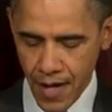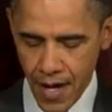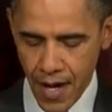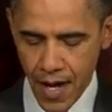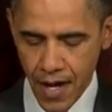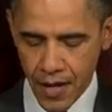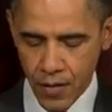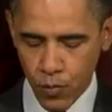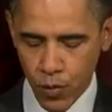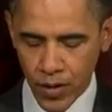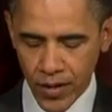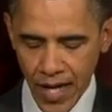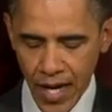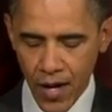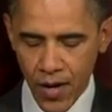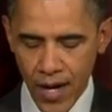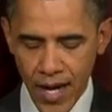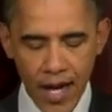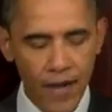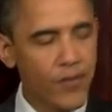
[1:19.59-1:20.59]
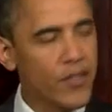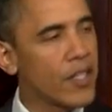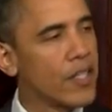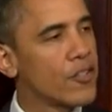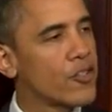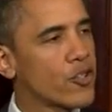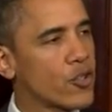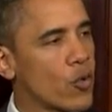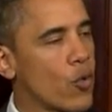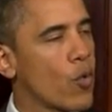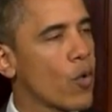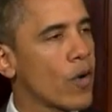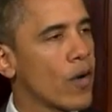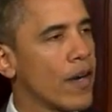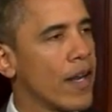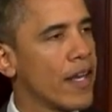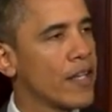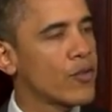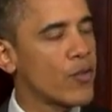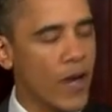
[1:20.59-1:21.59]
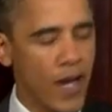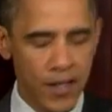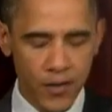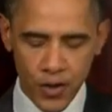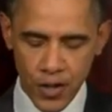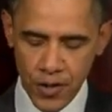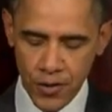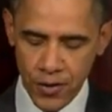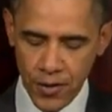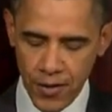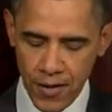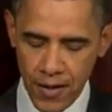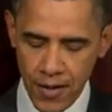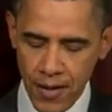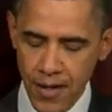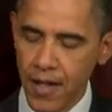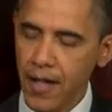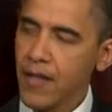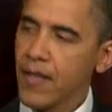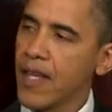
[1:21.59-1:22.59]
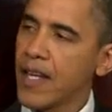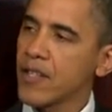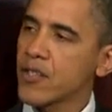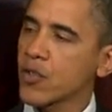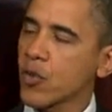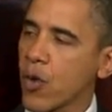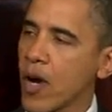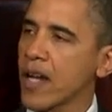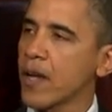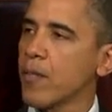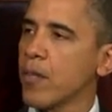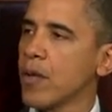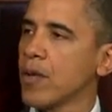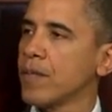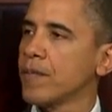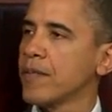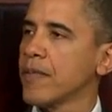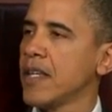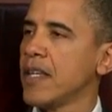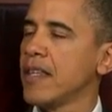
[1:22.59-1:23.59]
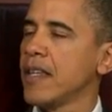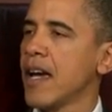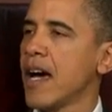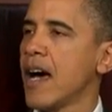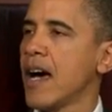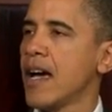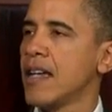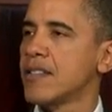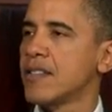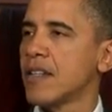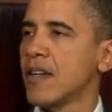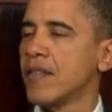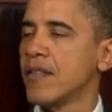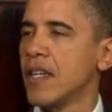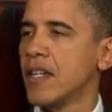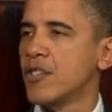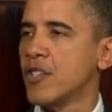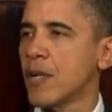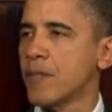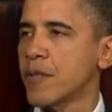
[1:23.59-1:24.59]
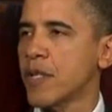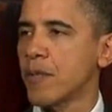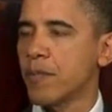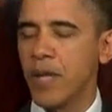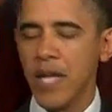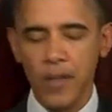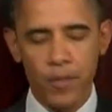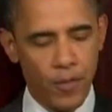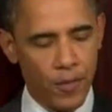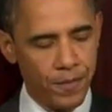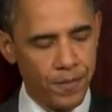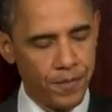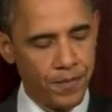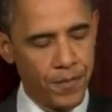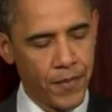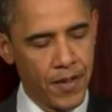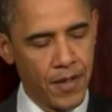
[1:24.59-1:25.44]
and will now have to ensure a transition that is credible in the eyes of the Egyptian people.